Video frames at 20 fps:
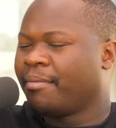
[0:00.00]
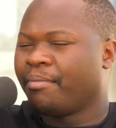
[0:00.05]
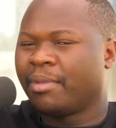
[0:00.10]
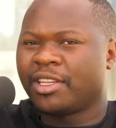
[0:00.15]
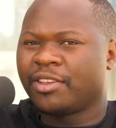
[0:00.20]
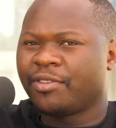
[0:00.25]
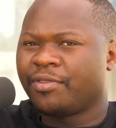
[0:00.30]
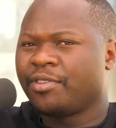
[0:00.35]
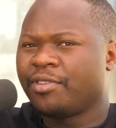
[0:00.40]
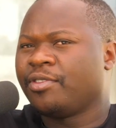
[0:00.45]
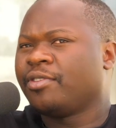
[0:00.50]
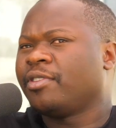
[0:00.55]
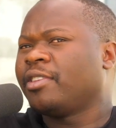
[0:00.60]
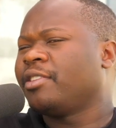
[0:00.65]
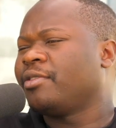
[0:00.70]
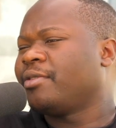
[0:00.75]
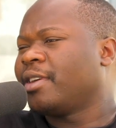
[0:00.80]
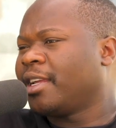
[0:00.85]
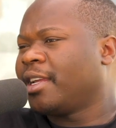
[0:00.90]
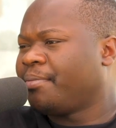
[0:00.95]
But if you know
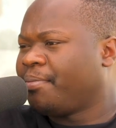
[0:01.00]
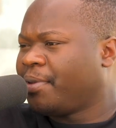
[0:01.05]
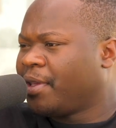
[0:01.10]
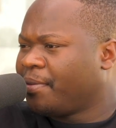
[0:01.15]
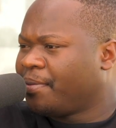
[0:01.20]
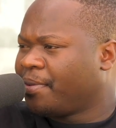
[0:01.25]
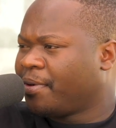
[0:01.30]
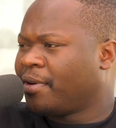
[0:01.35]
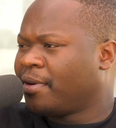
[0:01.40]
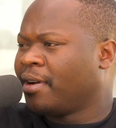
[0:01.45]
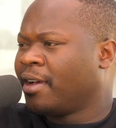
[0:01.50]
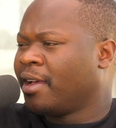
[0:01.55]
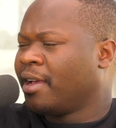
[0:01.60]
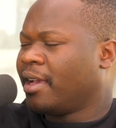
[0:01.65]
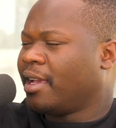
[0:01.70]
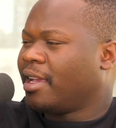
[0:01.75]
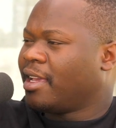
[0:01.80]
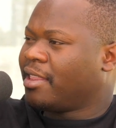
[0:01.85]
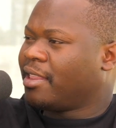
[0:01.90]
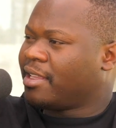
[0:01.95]
the right people
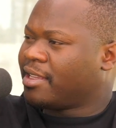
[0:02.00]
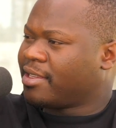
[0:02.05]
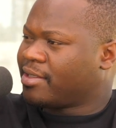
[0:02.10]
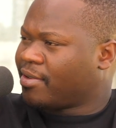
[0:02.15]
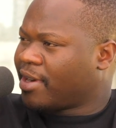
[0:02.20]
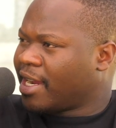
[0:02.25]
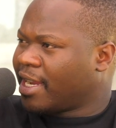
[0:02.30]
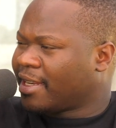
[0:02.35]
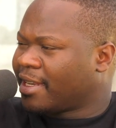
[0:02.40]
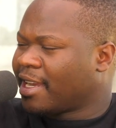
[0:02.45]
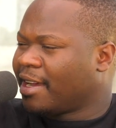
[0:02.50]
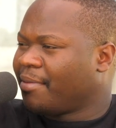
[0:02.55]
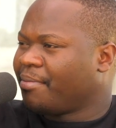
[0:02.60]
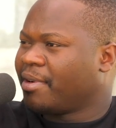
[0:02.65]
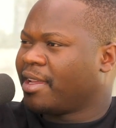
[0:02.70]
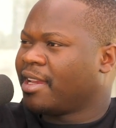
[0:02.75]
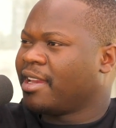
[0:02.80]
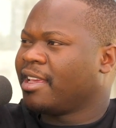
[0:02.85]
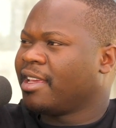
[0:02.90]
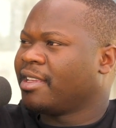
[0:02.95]
in these right
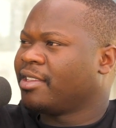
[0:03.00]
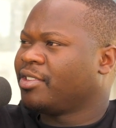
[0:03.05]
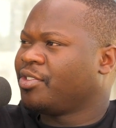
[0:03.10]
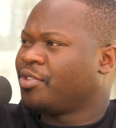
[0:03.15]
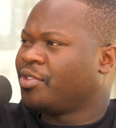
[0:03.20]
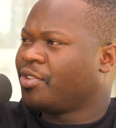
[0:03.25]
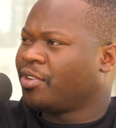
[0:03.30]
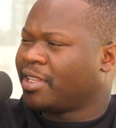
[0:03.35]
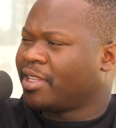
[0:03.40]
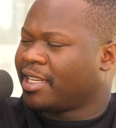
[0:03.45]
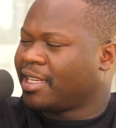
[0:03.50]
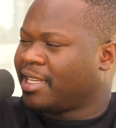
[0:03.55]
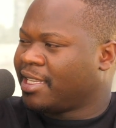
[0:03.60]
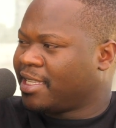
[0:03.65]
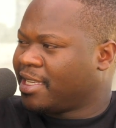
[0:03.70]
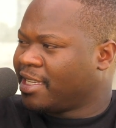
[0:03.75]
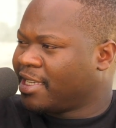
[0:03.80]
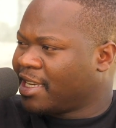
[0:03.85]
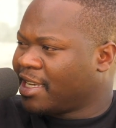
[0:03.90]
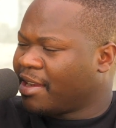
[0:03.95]
companies, you know the
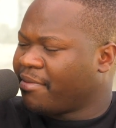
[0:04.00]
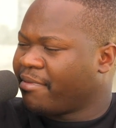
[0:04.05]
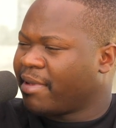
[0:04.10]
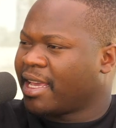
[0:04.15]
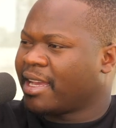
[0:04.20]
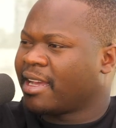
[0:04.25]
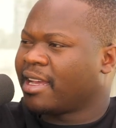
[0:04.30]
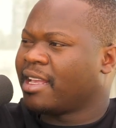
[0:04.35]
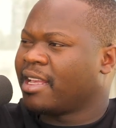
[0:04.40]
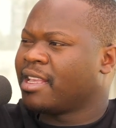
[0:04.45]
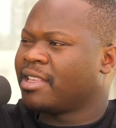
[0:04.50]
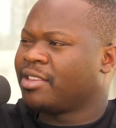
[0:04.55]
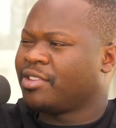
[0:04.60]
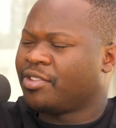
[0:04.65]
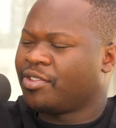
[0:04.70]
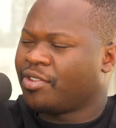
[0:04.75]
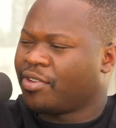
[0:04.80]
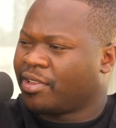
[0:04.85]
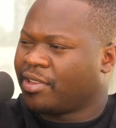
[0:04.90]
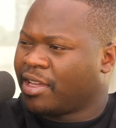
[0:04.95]
decision makers, you
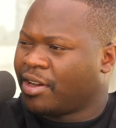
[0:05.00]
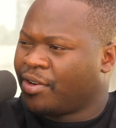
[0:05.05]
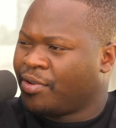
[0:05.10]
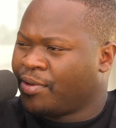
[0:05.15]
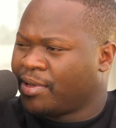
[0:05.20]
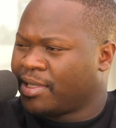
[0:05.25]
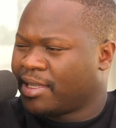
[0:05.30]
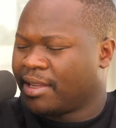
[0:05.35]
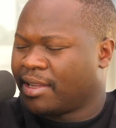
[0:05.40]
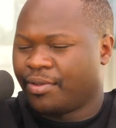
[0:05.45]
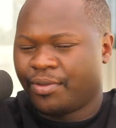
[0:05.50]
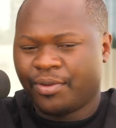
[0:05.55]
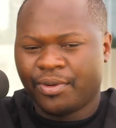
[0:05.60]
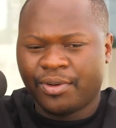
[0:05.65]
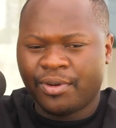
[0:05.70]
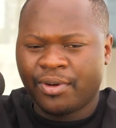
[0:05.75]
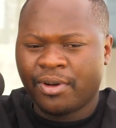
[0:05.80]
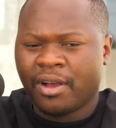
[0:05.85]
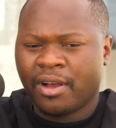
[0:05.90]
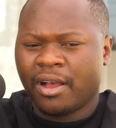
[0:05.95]
know the who's and
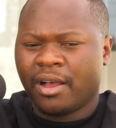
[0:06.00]
who,